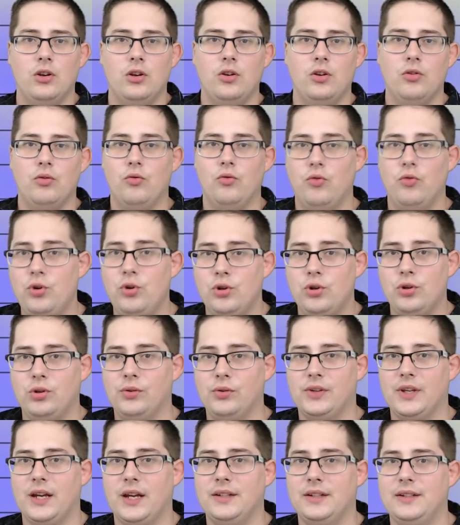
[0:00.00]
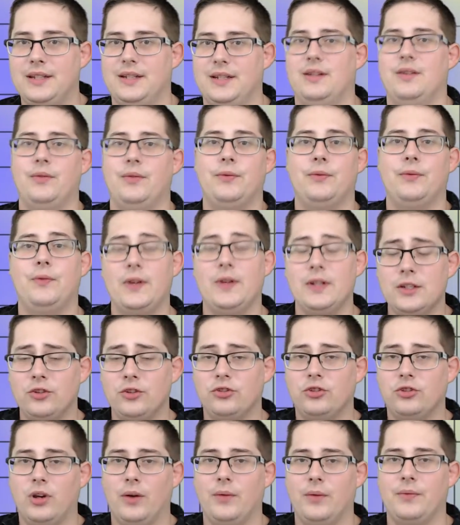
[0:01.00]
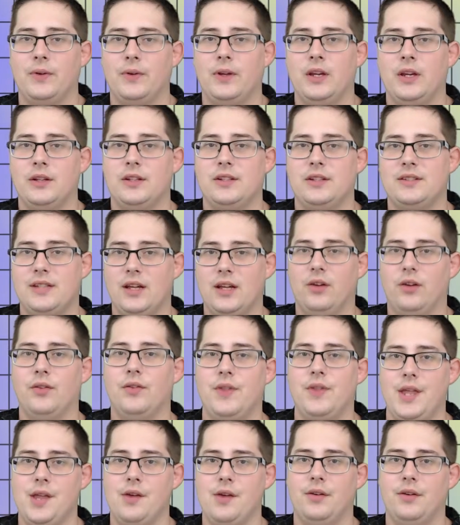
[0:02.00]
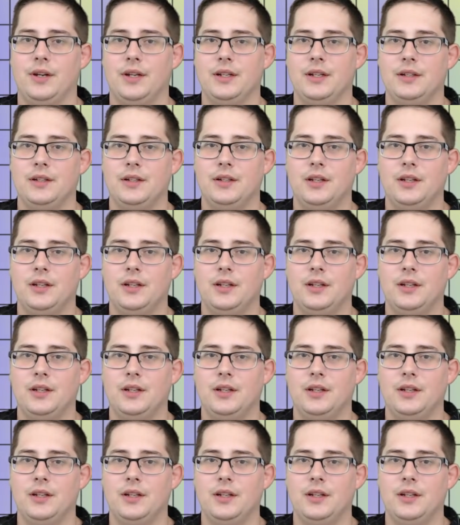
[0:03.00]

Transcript: Rudolf's idea finished off the cell theory.